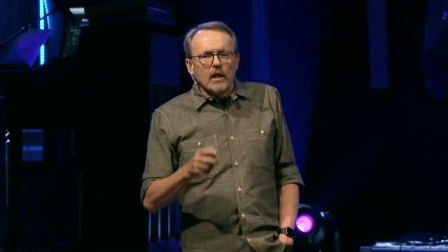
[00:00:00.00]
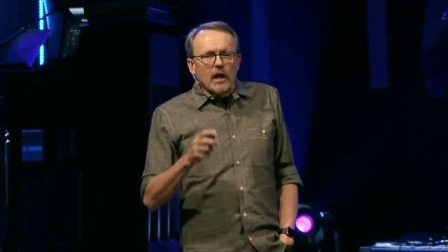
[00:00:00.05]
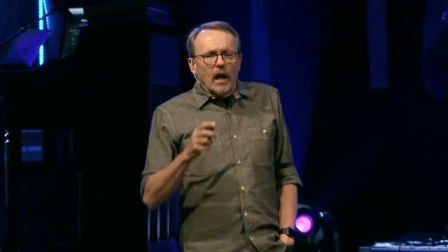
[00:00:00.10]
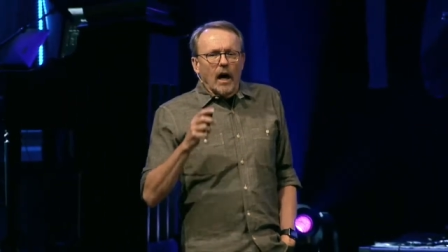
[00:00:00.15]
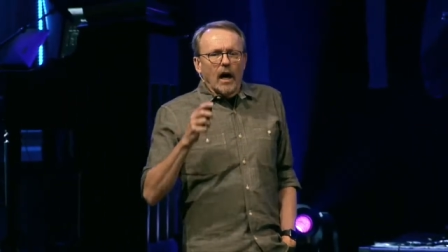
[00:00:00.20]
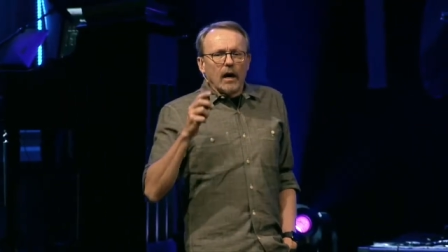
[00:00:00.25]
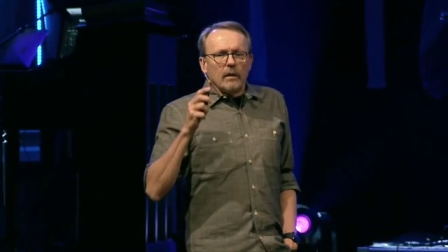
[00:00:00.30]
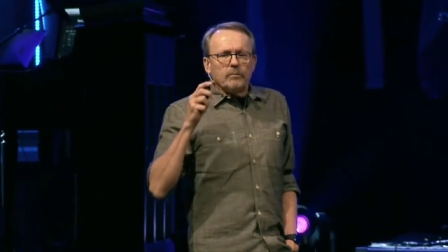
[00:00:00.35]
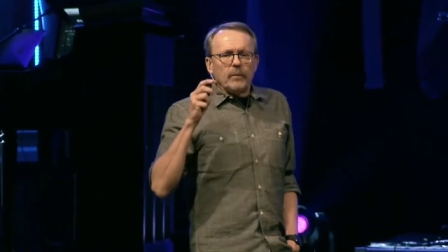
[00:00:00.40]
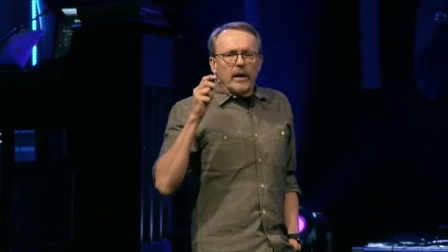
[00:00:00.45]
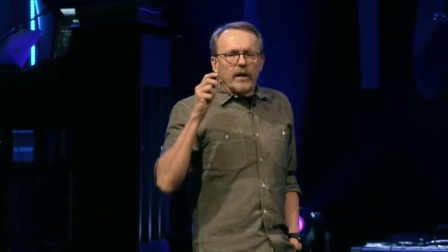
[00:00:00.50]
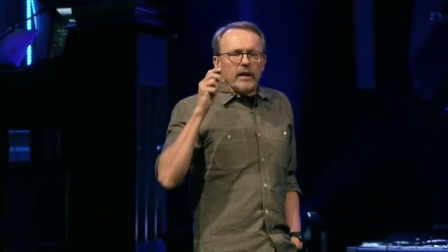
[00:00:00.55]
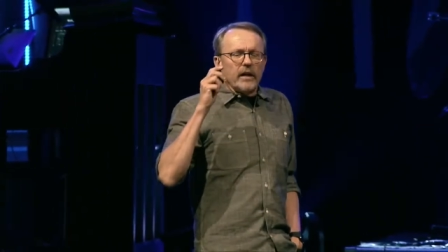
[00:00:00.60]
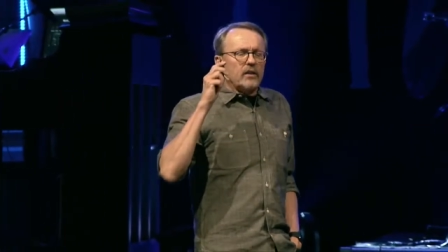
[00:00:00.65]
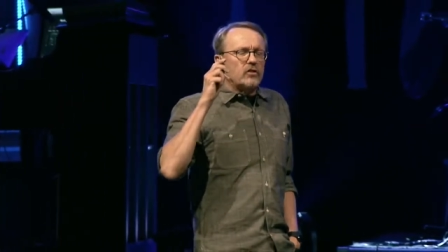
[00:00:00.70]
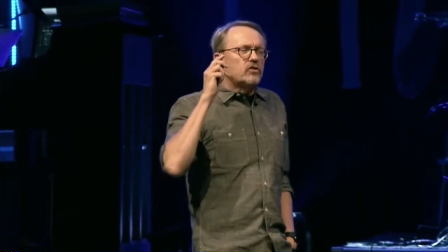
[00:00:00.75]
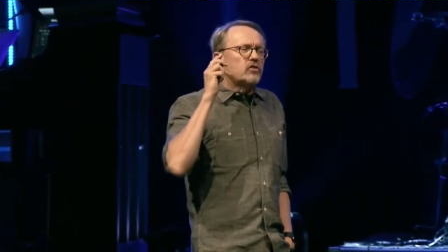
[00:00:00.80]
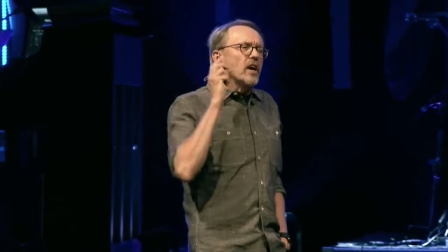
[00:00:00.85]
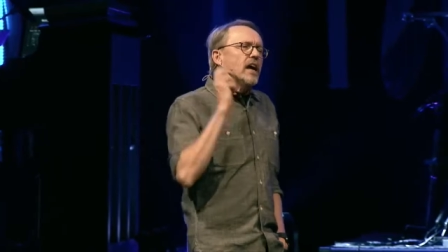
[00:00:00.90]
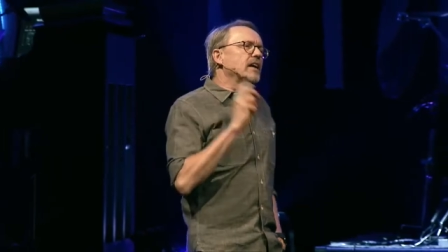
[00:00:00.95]

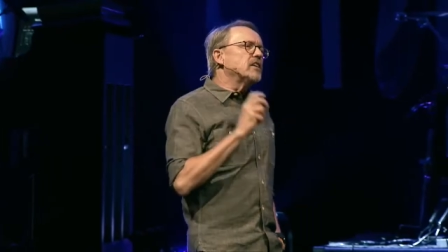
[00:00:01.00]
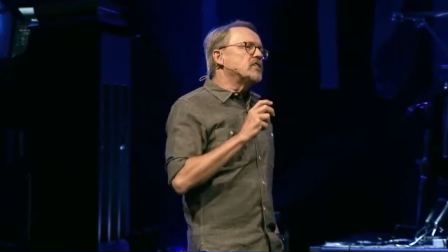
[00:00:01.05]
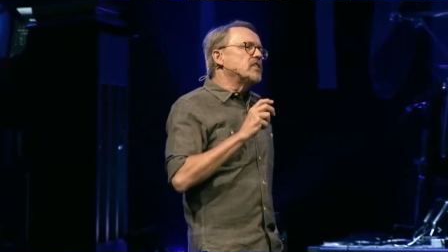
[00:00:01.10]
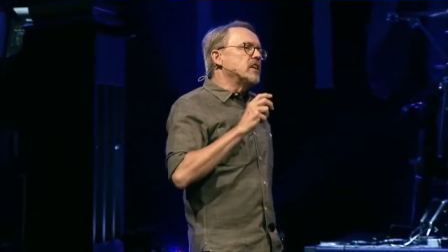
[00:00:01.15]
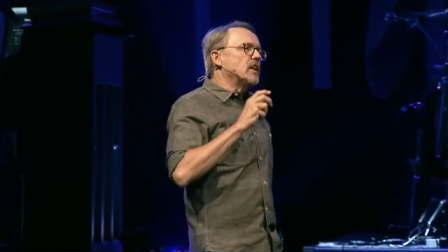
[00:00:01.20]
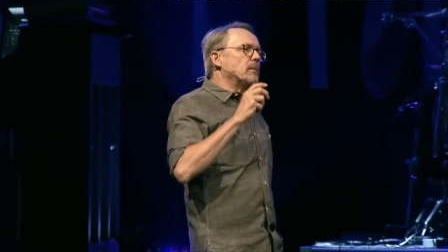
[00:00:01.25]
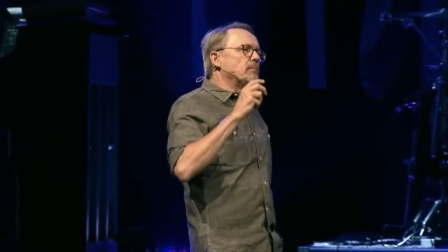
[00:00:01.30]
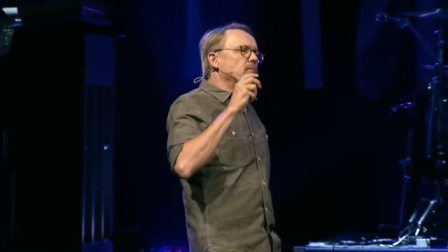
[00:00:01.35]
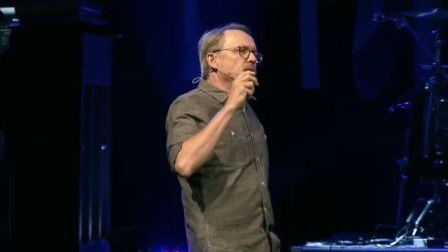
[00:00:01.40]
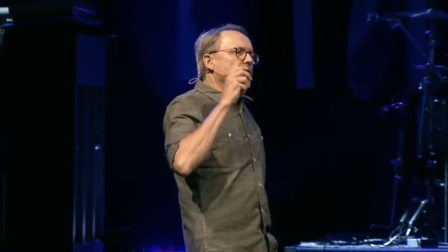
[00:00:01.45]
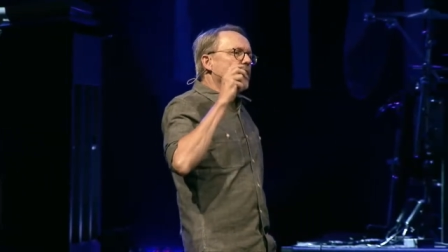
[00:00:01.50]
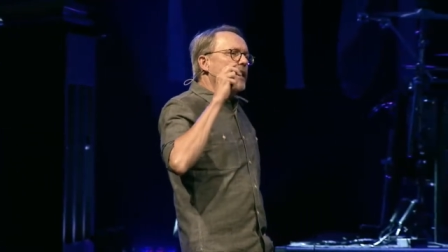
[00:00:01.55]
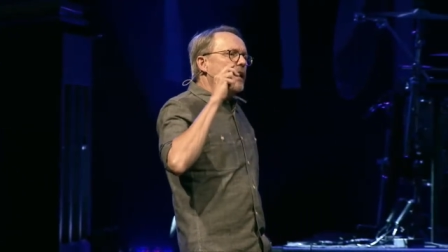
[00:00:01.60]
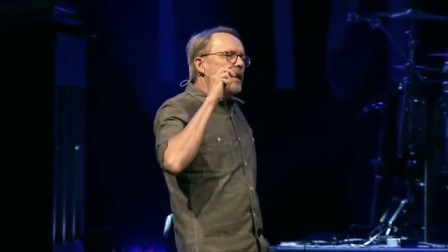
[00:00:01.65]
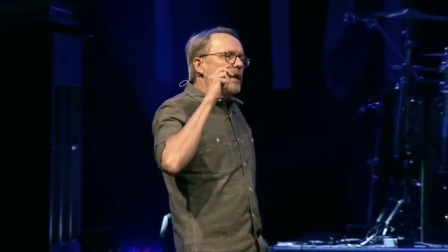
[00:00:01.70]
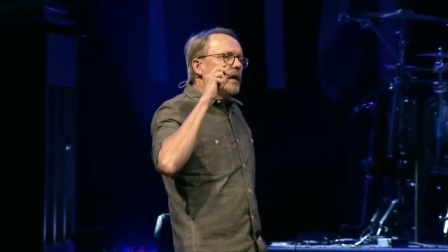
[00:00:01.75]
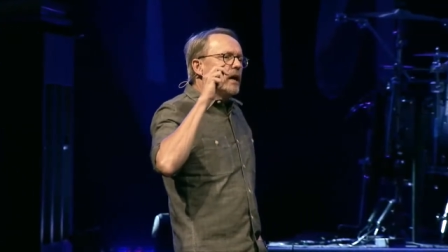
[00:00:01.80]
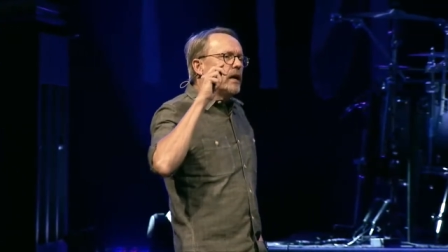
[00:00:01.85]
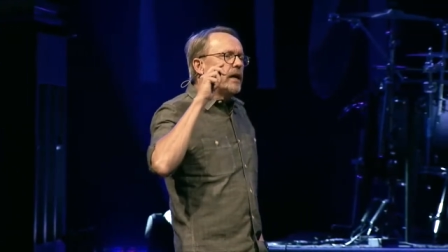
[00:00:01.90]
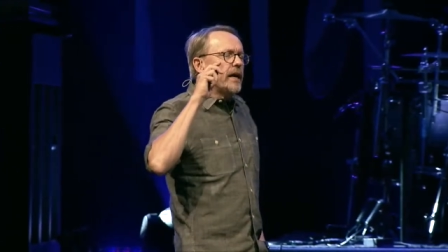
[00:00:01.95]

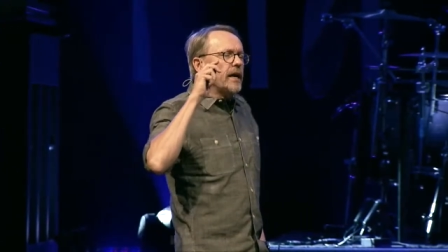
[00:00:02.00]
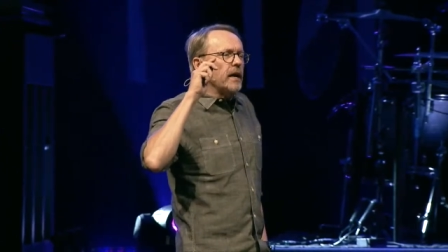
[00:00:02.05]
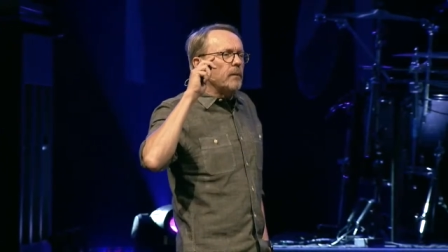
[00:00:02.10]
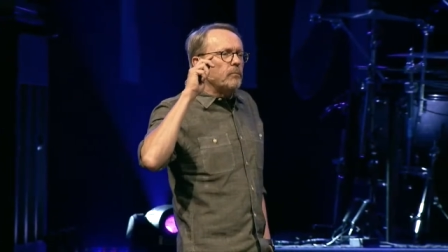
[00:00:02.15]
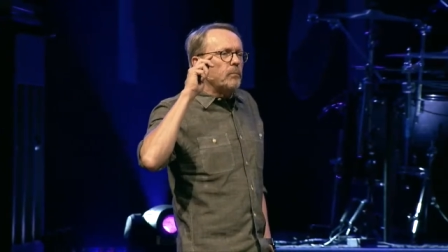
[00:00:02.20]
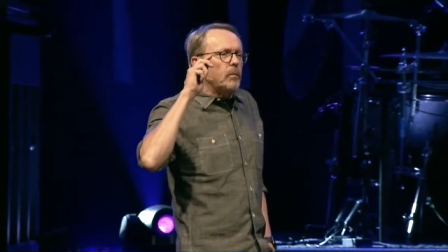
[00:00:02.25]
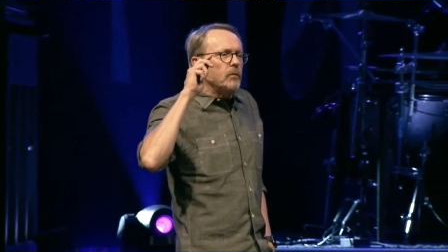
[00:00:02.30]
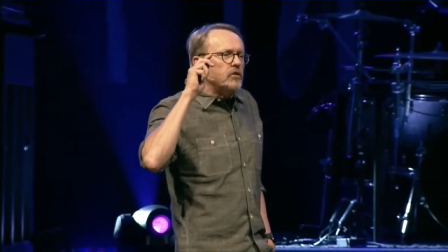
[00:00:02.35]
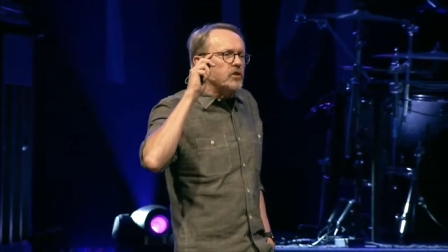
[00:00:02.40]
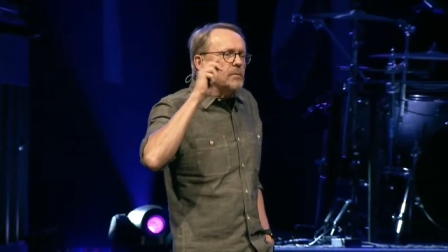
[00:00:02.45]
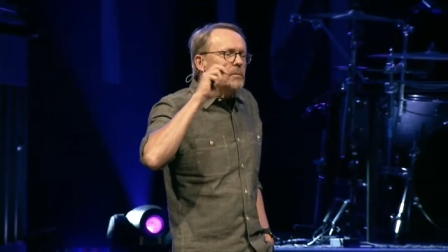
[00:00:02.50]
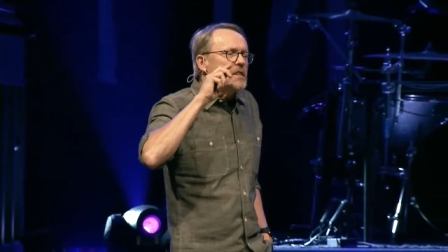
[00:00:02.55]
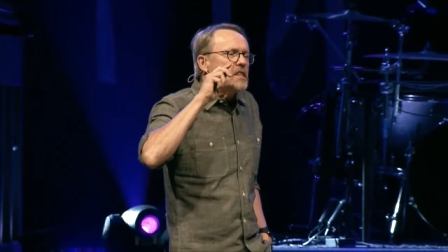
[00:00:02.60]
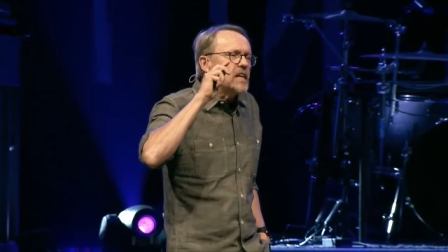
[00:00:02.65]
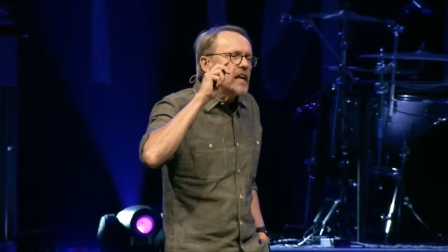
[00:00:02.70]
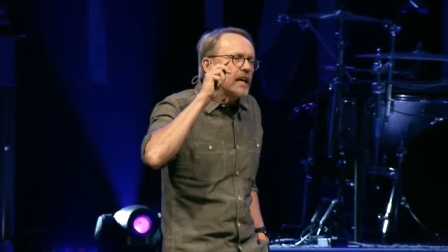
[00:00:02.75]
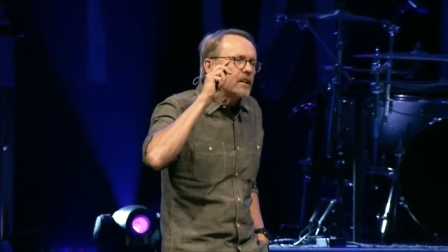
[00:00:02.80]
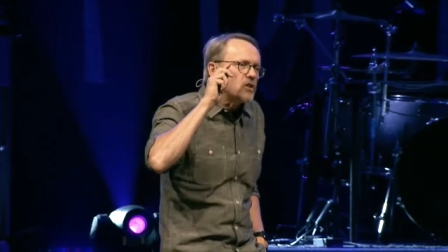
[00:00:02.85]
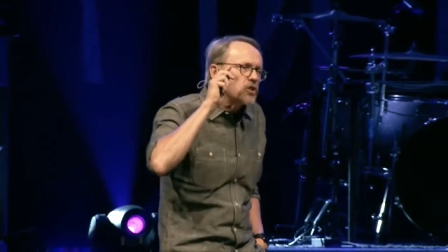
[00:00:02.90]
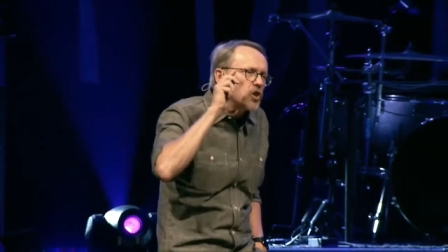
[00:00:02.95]
Timothy
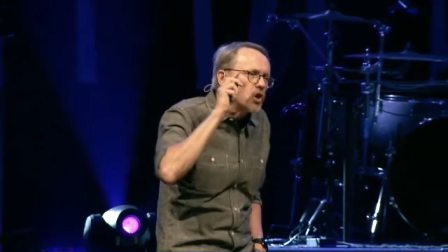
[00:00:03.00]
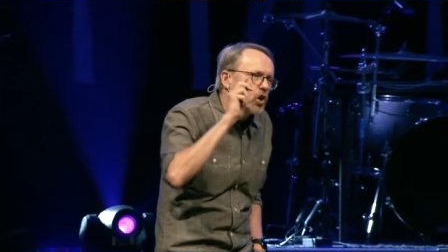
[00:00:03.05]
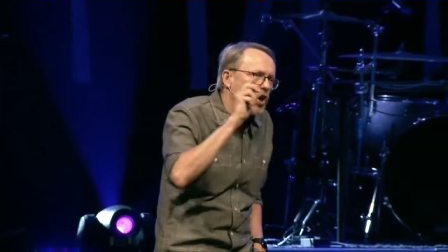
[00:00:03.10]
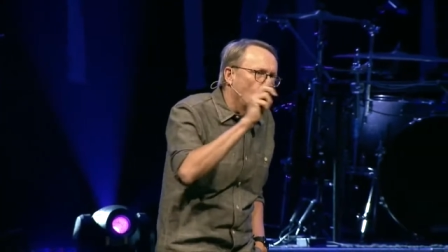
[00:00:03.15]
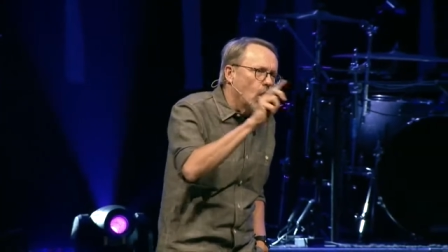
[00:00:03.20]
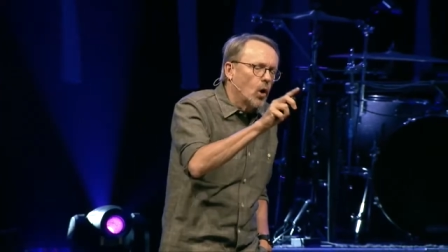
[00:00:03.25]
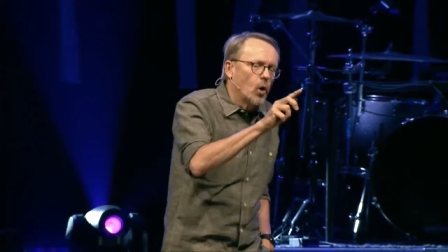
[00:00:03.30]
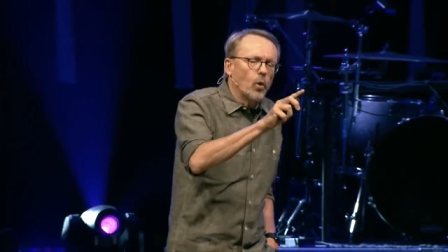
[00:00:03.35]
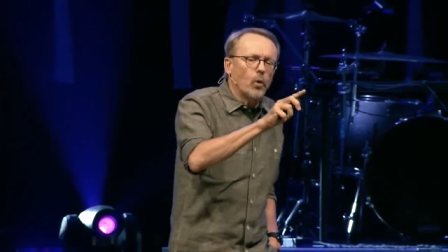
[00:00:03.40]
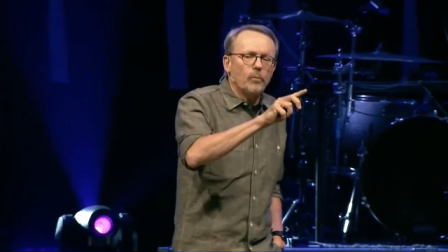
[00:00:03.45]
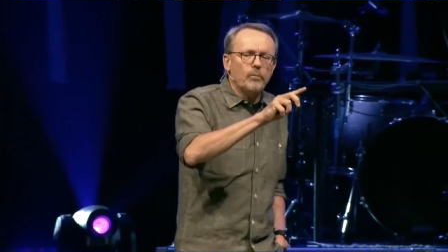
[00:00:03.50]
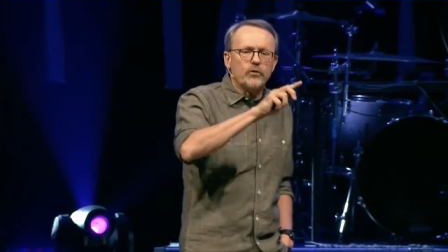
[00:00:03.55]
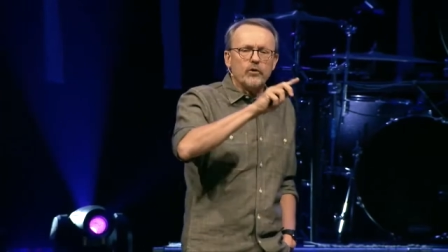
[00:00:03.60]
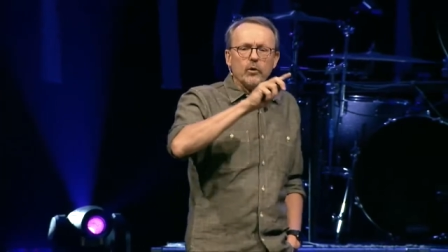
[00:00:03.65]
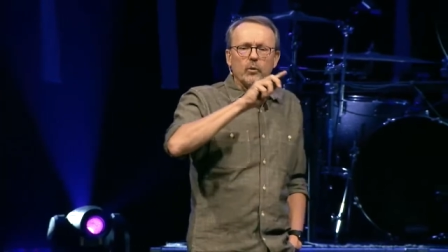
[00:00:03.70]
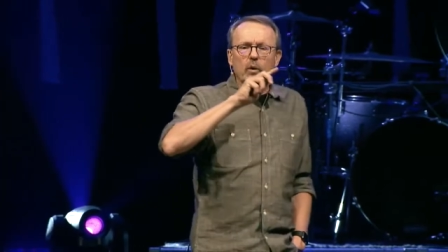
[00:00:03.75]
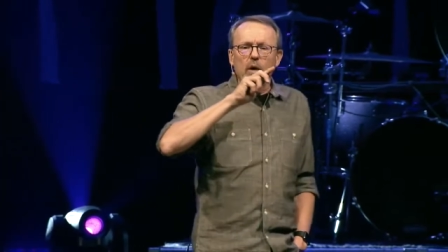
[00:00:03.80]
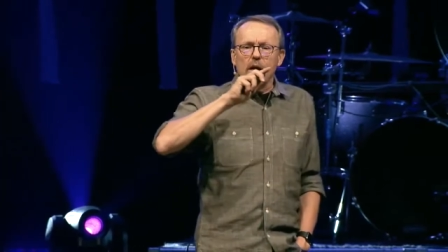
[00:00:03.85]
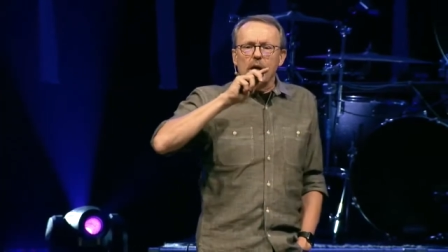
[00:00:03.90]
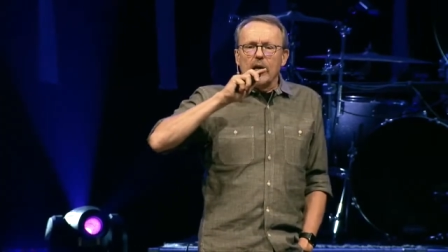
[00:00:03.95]
had to go
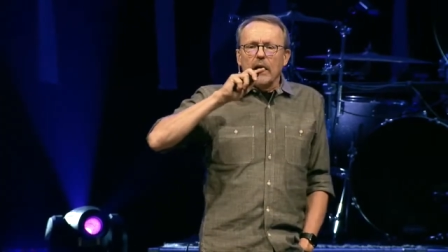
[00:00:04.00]
to